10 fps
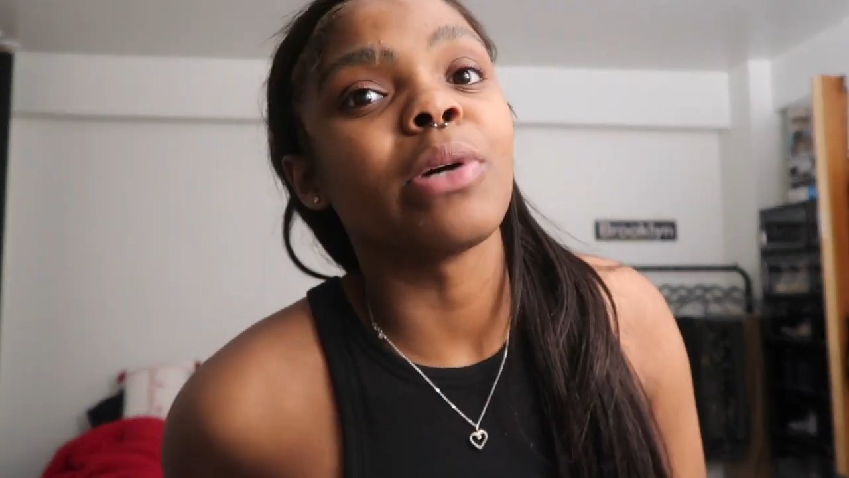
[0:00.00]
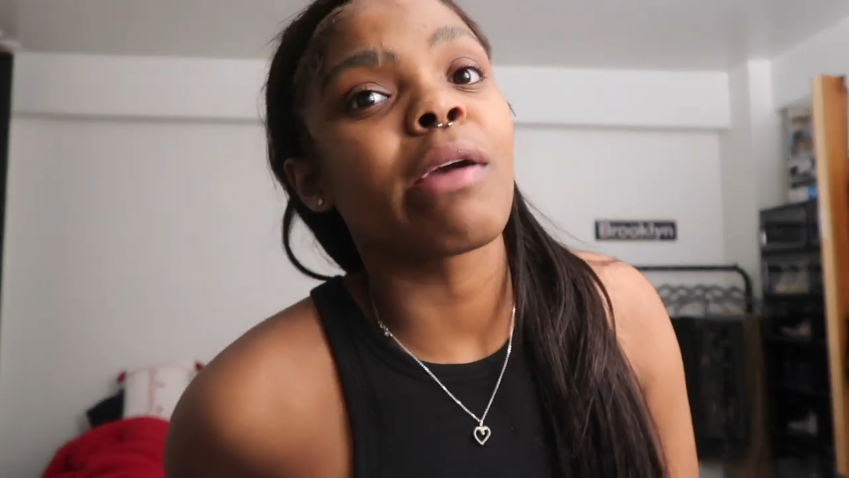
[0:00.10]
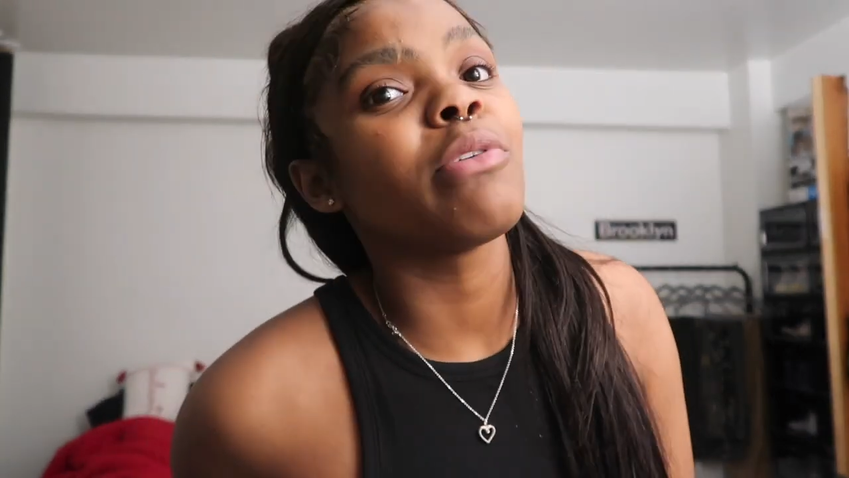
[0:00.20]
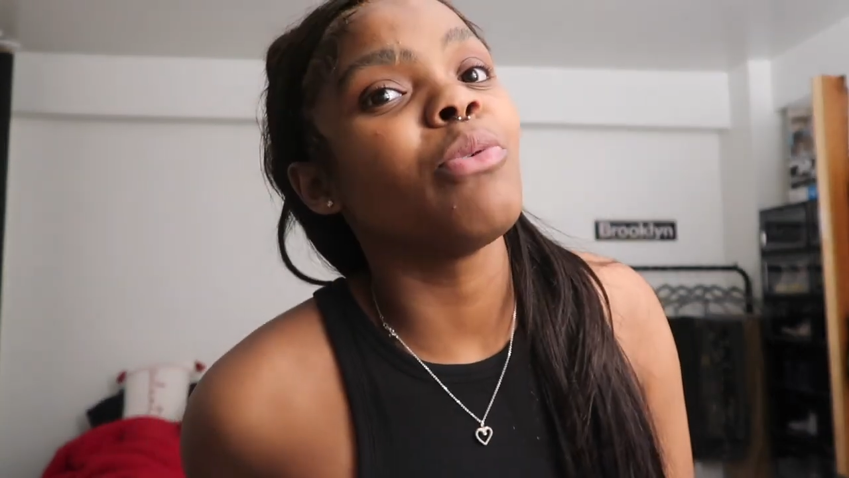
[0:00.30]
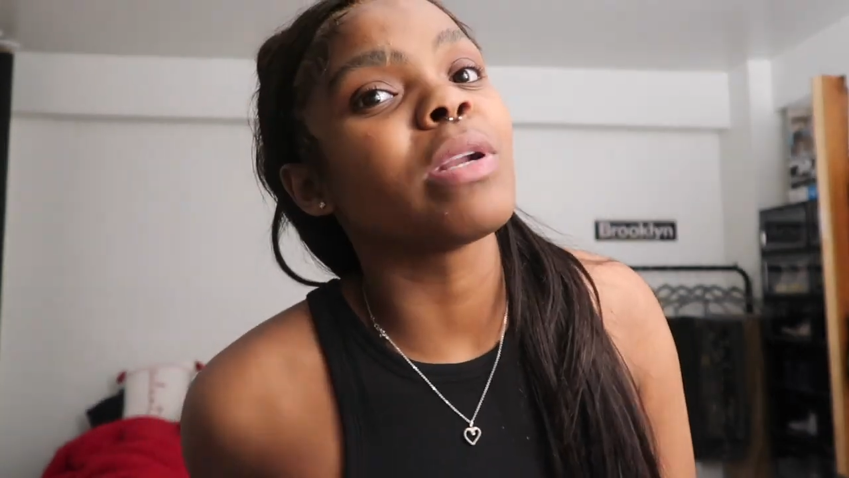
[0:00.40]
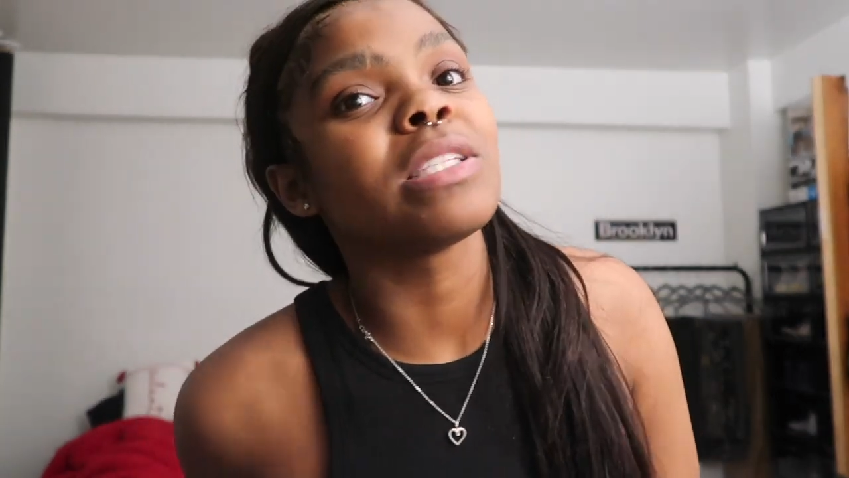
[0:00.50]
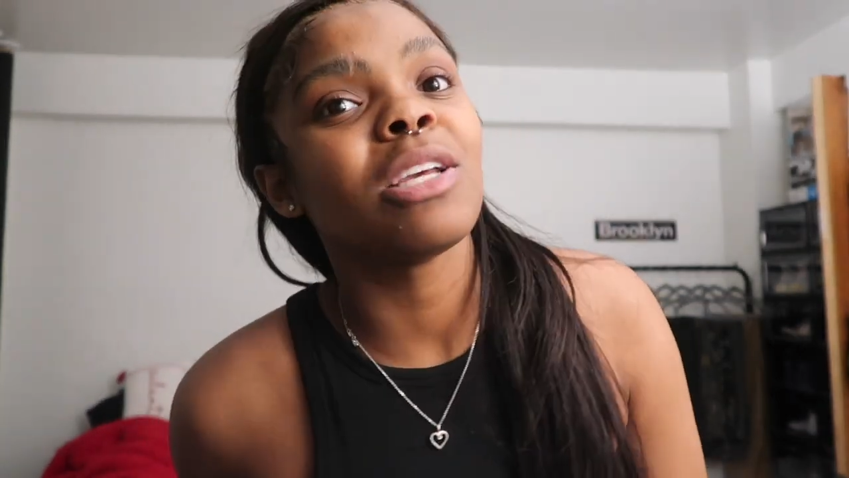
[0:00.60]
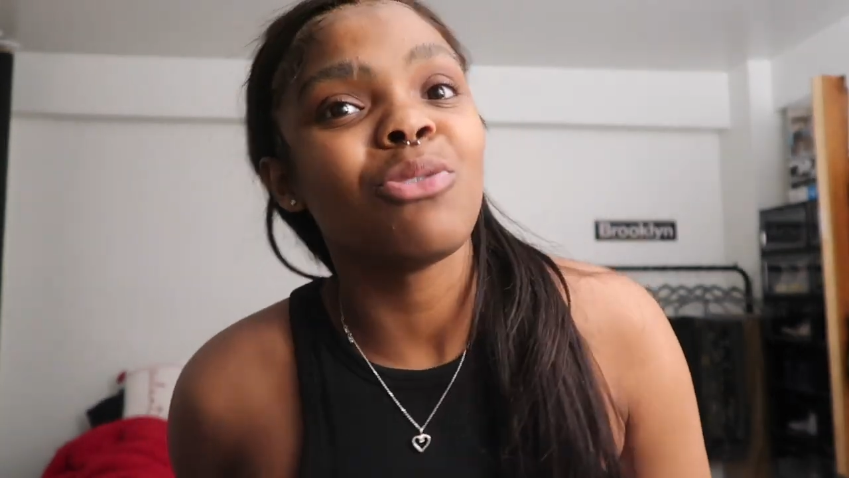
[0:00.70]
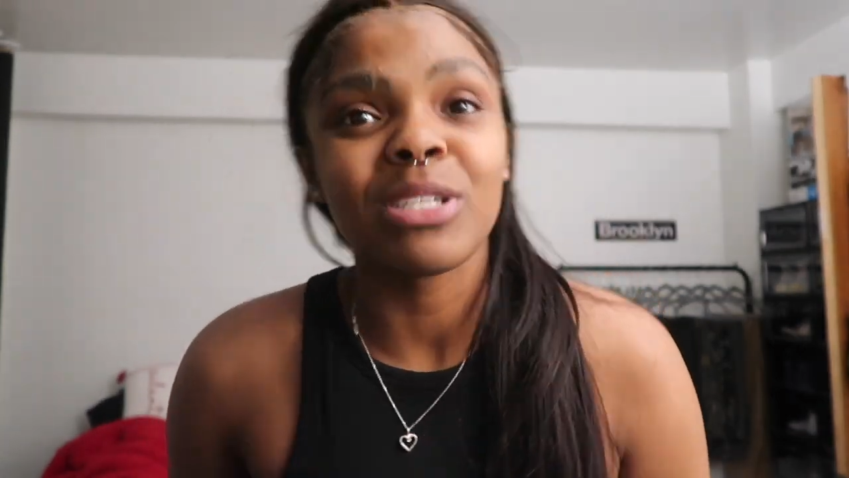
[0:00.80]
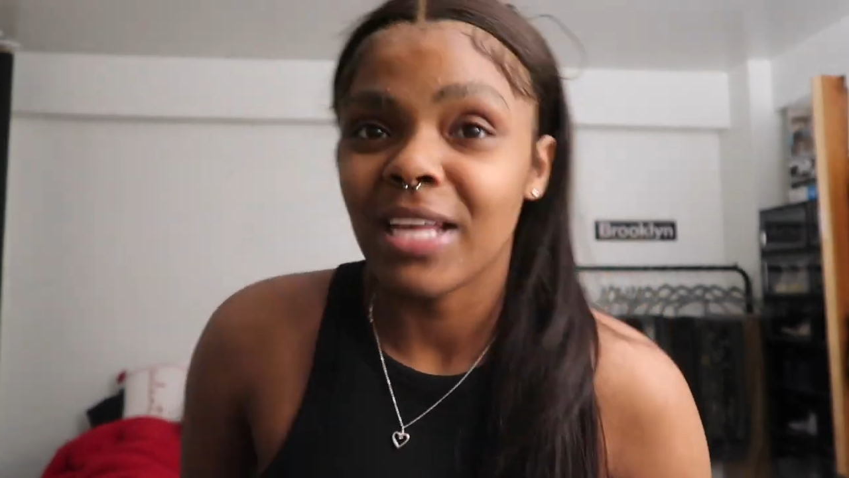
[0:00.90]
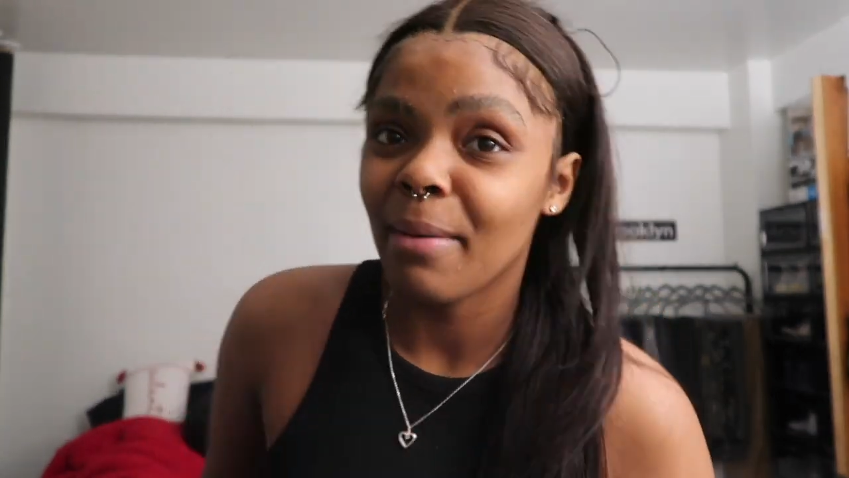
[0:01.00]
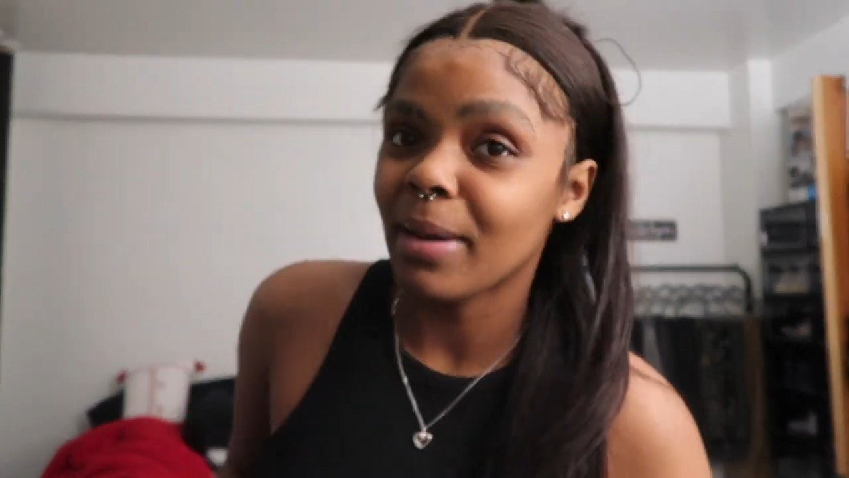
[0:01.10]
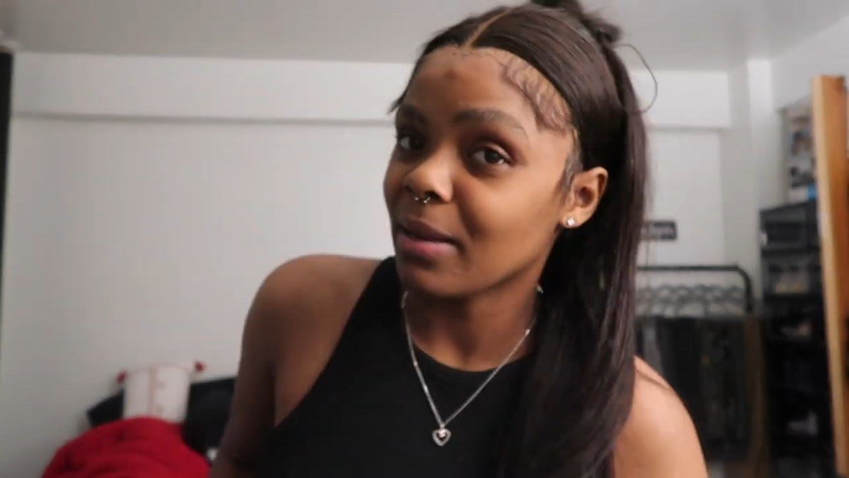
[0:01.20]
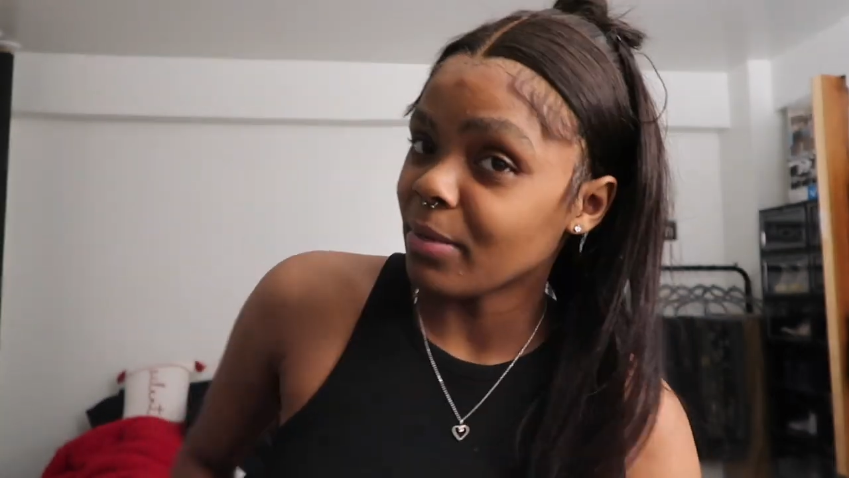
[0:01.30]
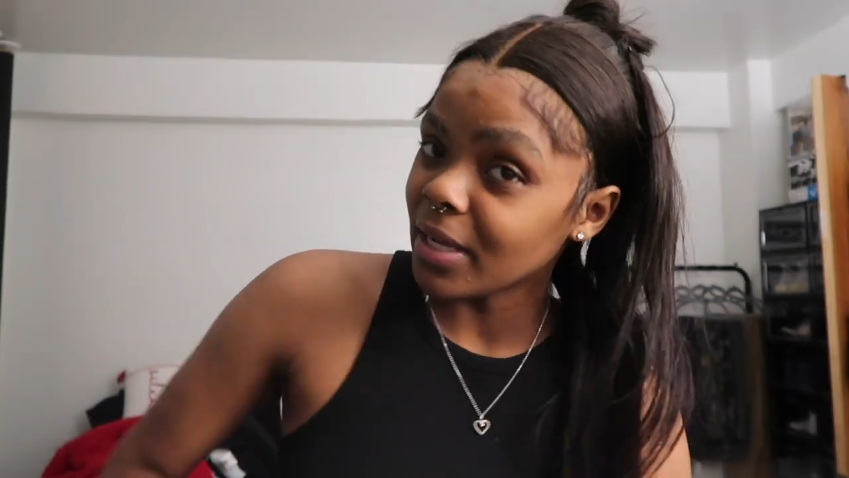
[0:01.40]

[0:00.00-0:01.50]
Whatever you want to say, you can say about it.